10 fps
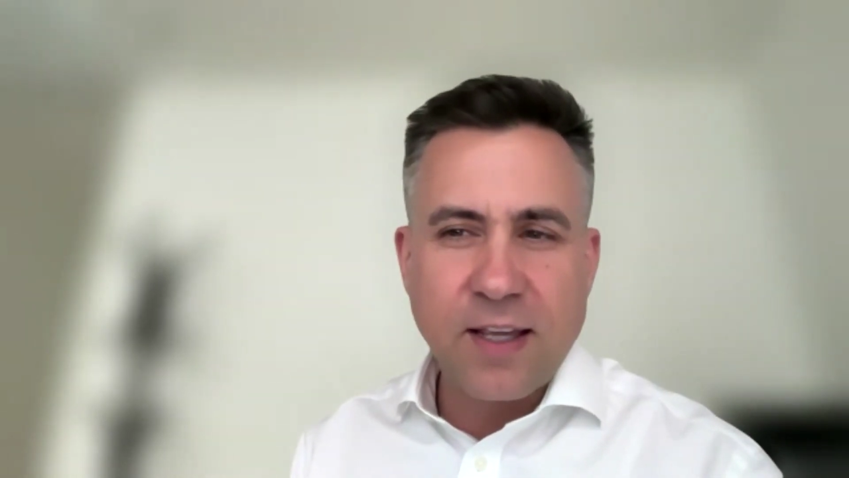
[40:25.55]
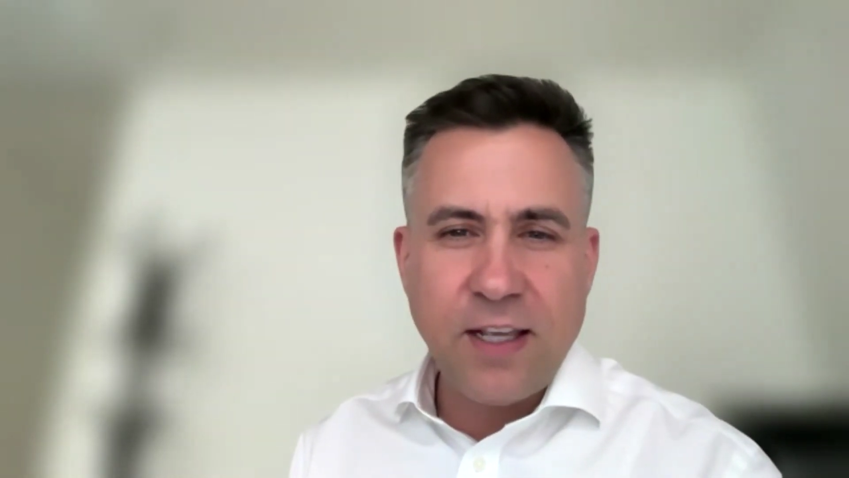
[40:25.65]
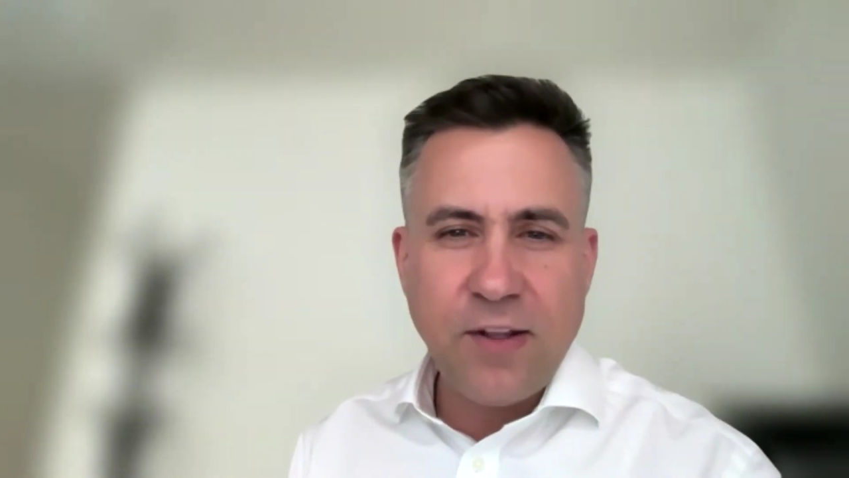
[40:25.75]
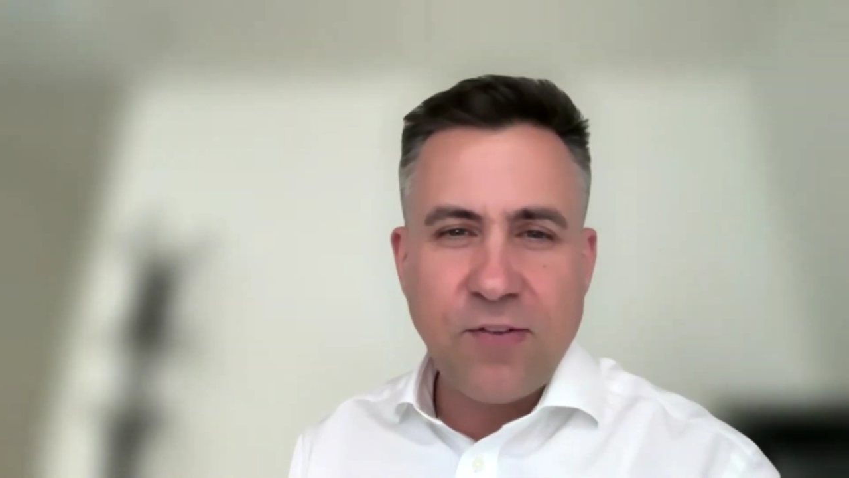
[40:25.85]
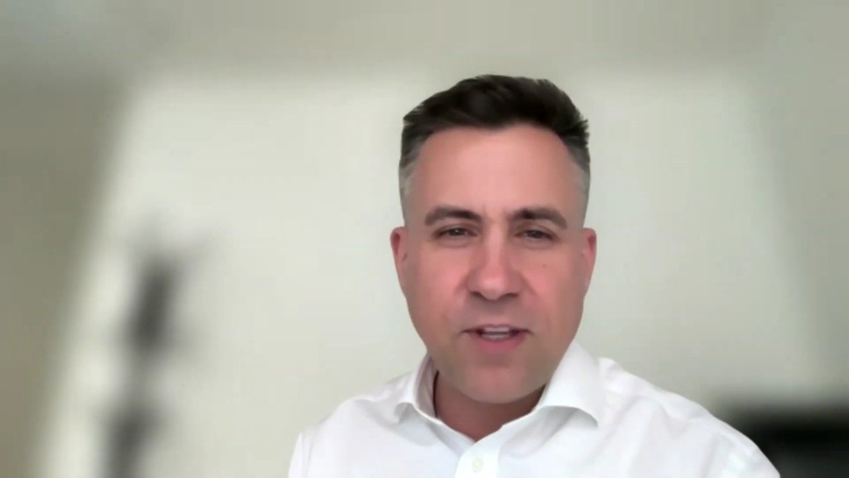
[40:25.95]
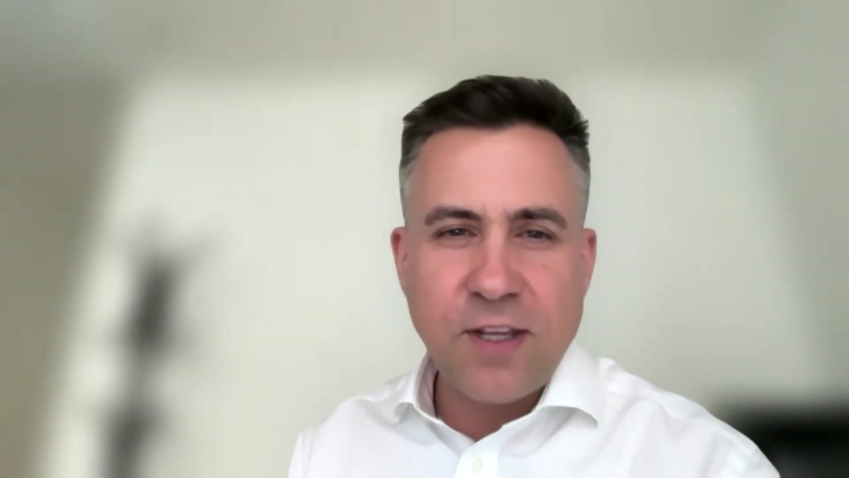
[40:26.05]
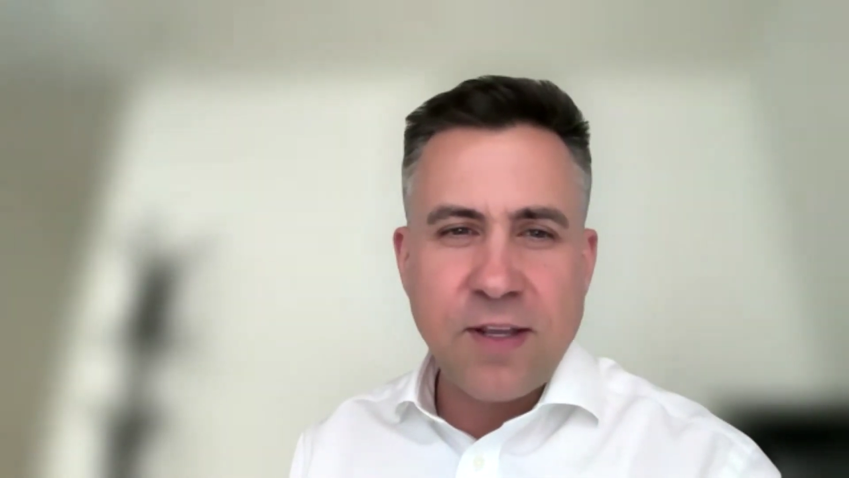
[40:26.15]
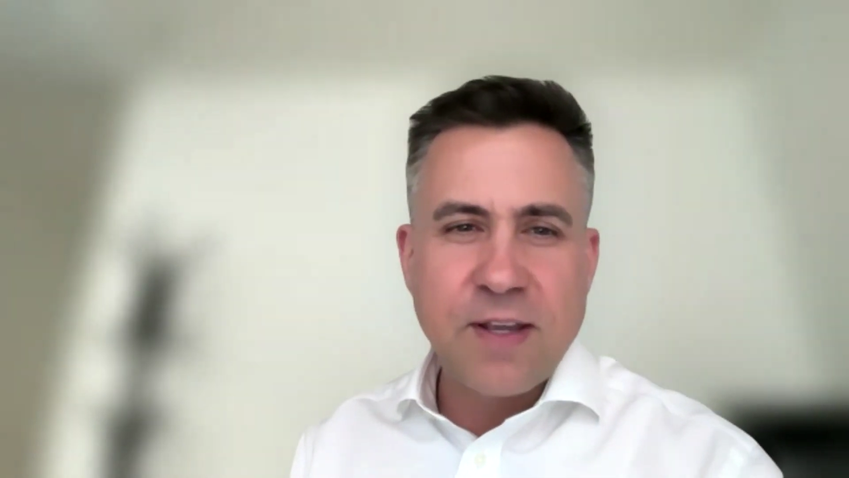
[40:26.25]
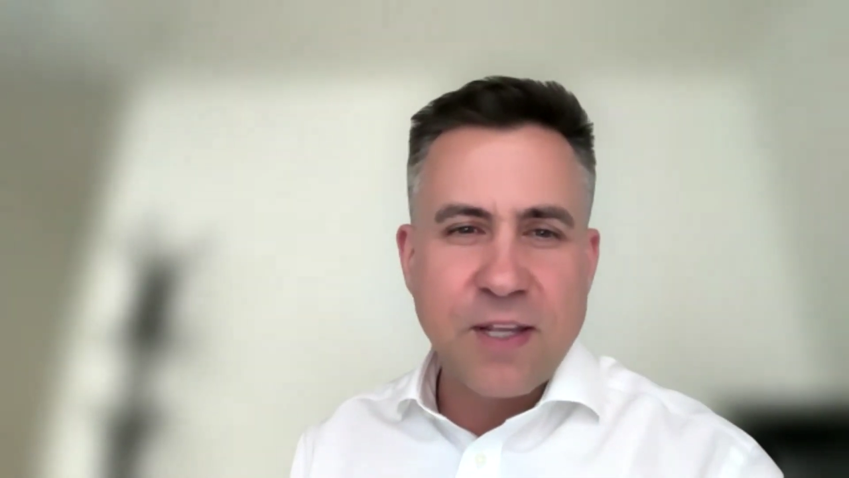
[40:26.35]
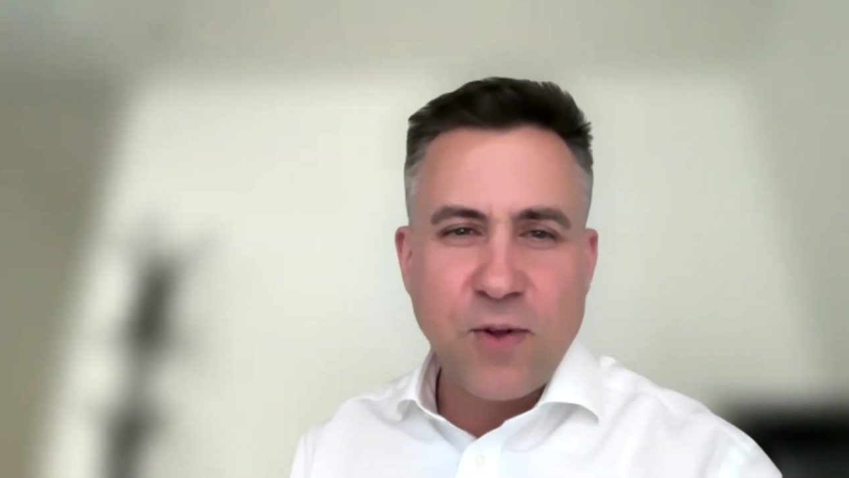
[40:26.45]

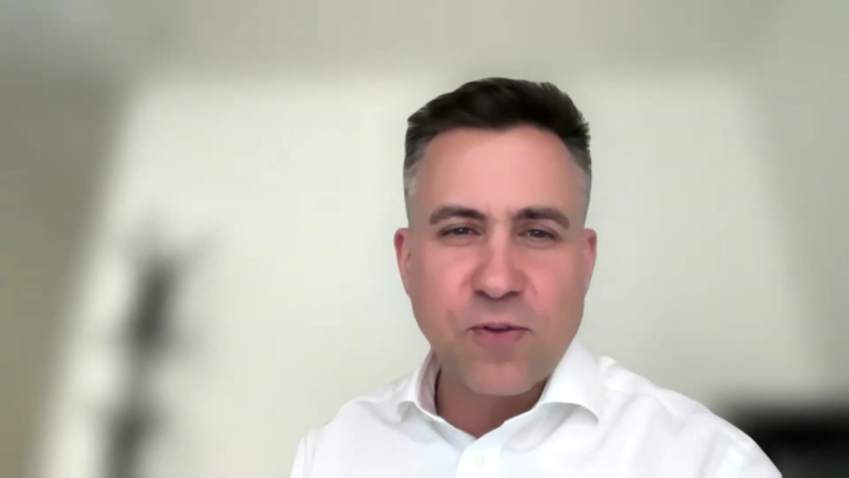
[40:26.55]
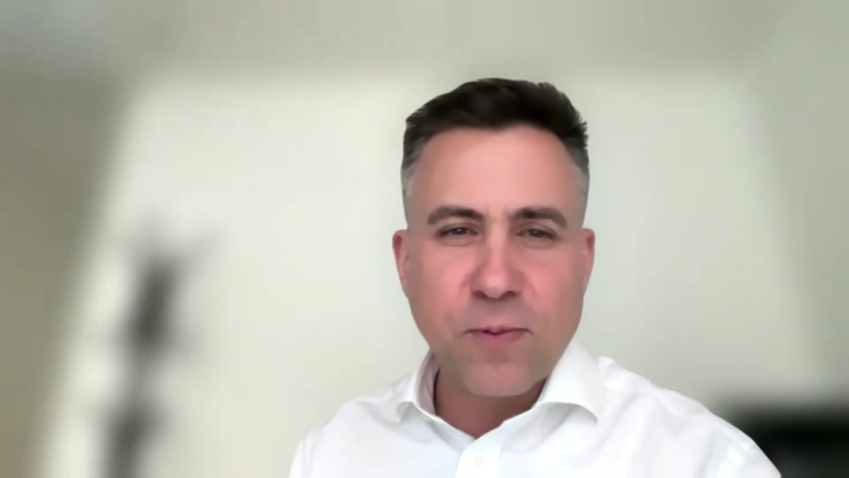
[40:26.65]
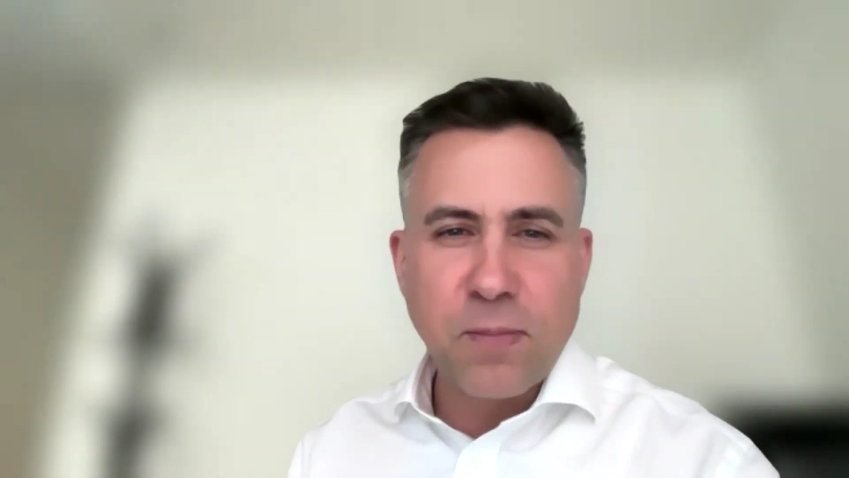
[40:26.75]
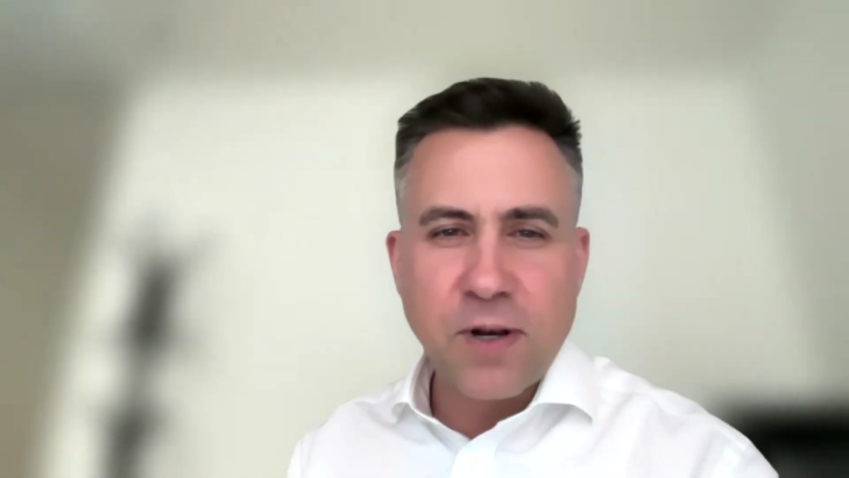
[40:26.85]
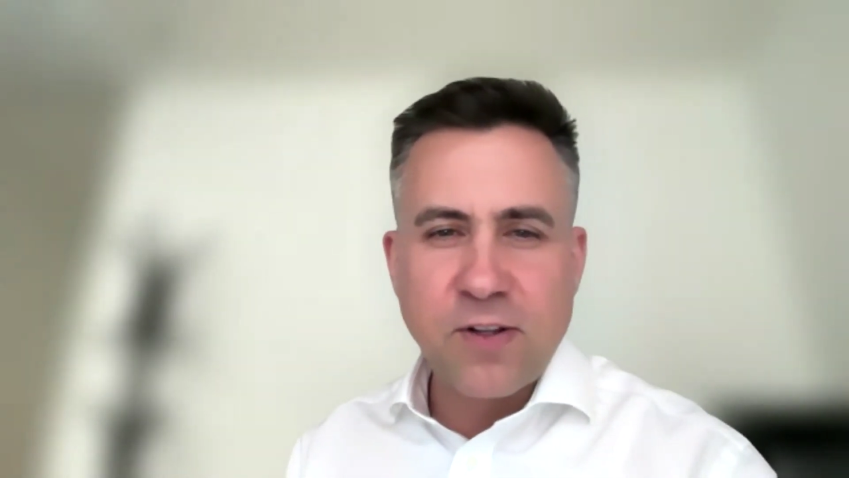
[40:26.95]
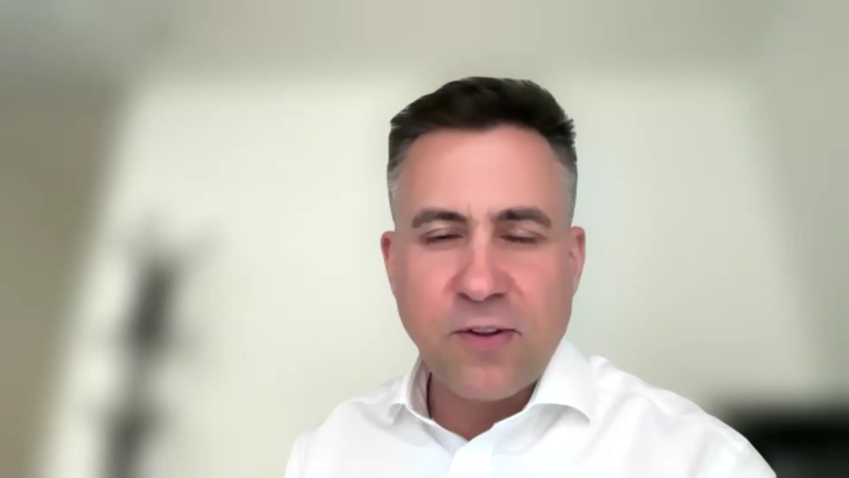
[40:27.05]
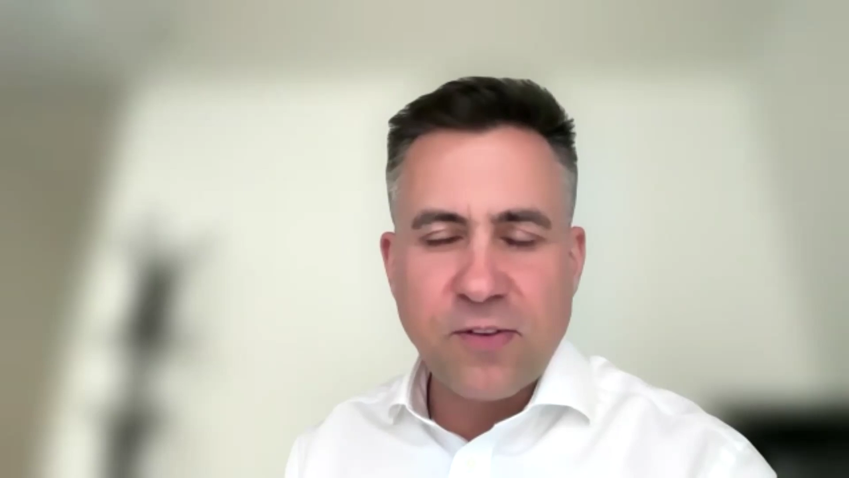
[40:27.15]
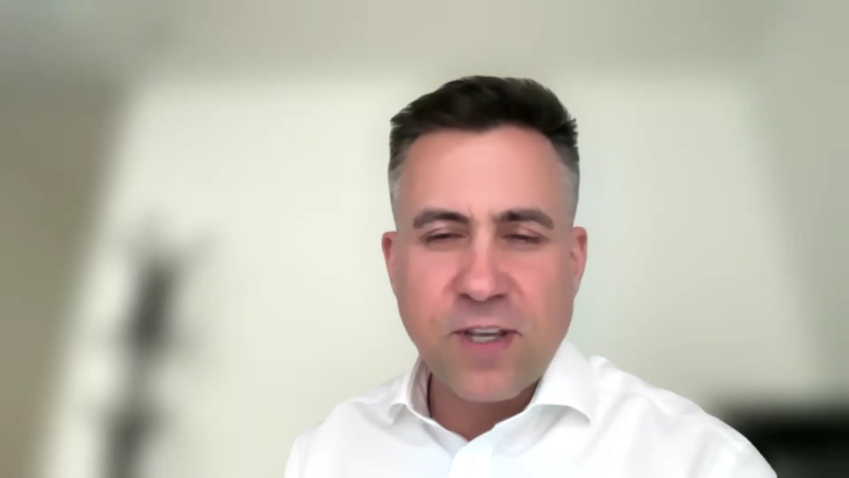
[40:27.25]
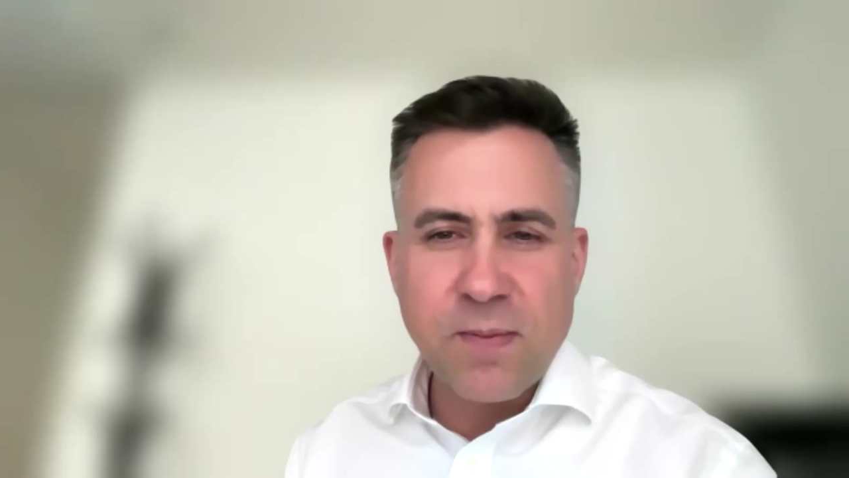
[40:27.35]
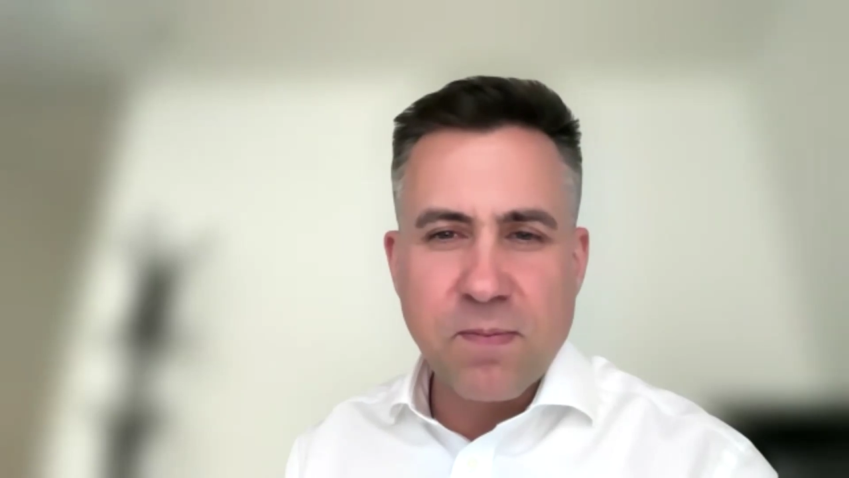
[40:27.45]
easy usability
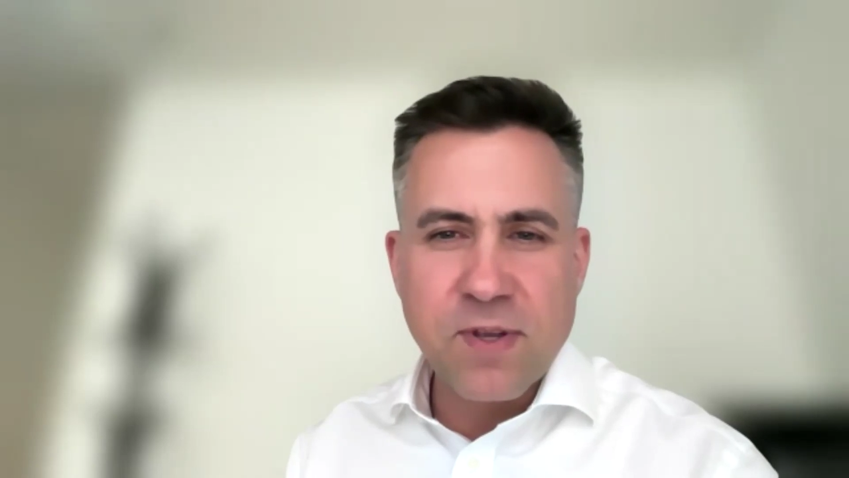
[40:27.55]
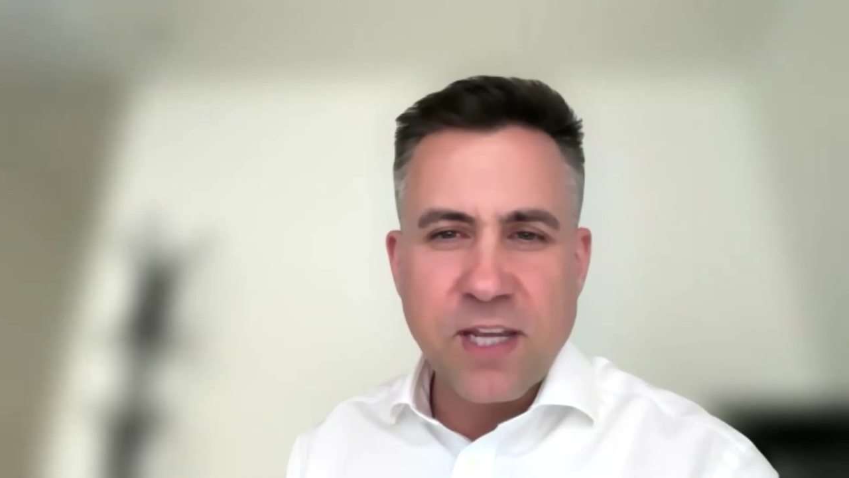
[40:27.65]
scheme